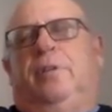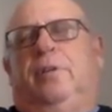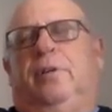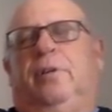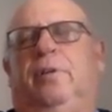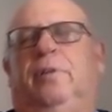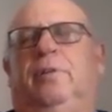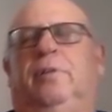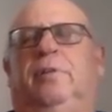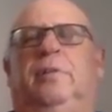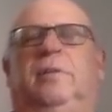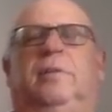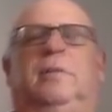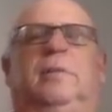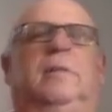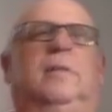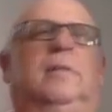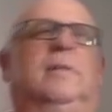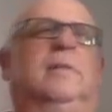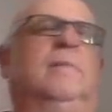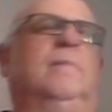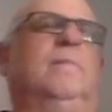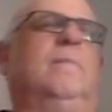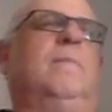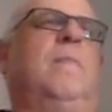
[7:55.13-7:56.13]

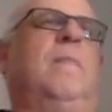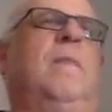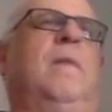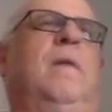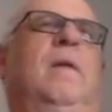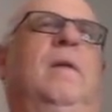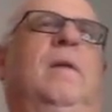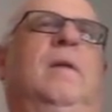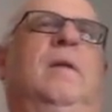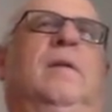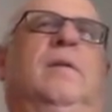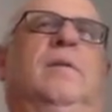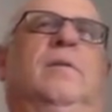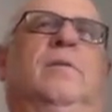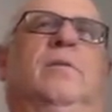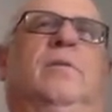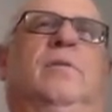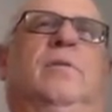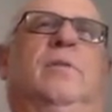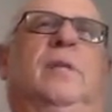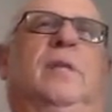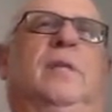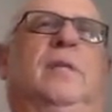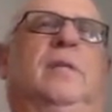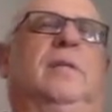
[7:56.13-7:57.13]
consciousness, so
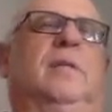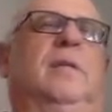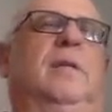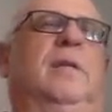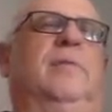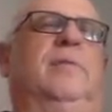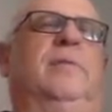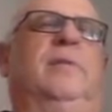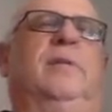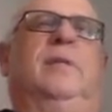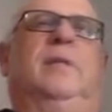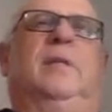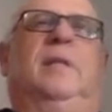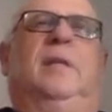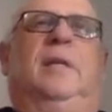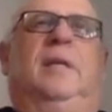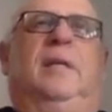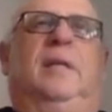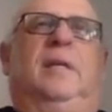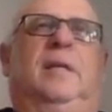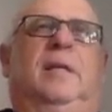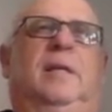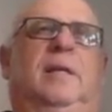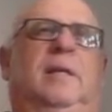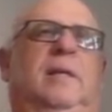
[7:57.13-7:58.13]
that every
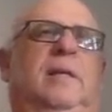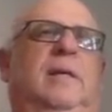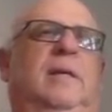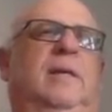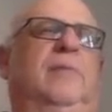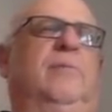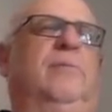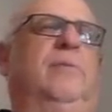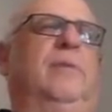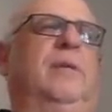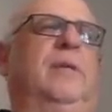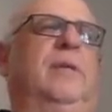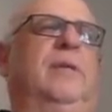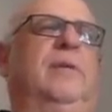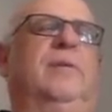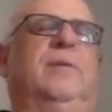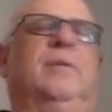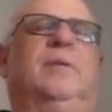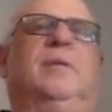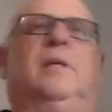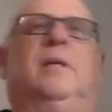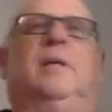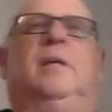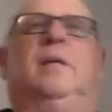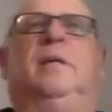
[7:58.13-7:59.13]
day at regular
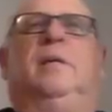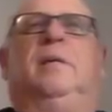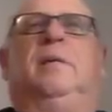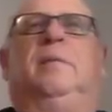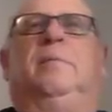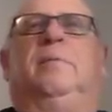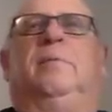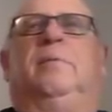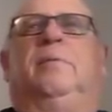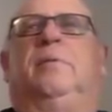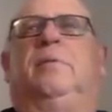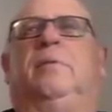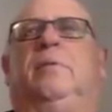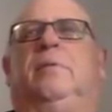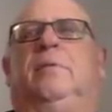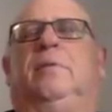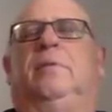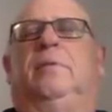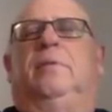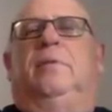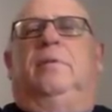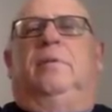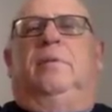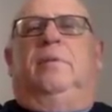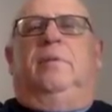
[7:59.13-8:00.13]
times
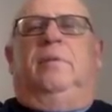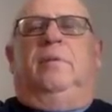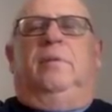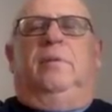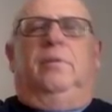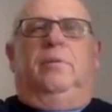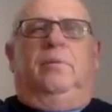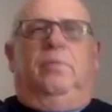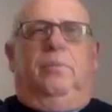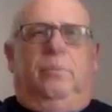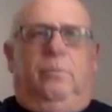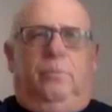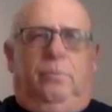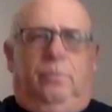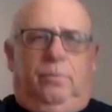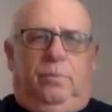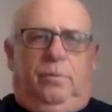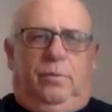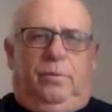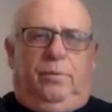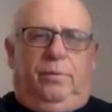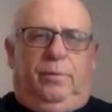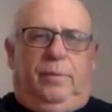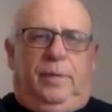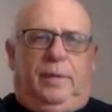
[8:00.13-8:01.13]
you
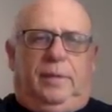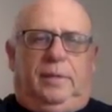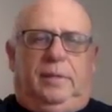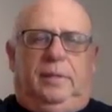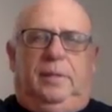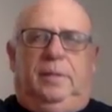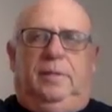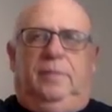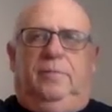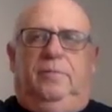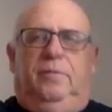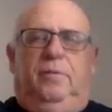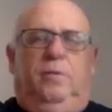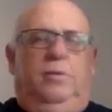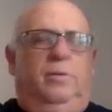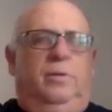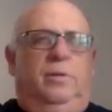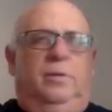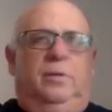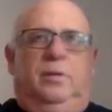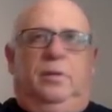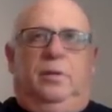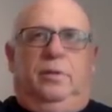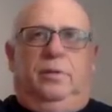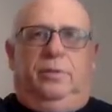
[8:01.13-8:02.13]
directly
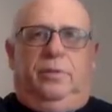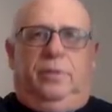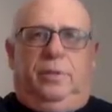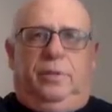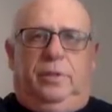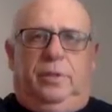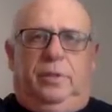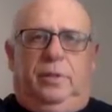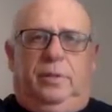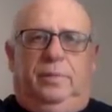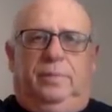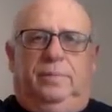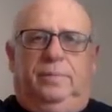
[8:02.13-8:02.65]
focus on Krishna.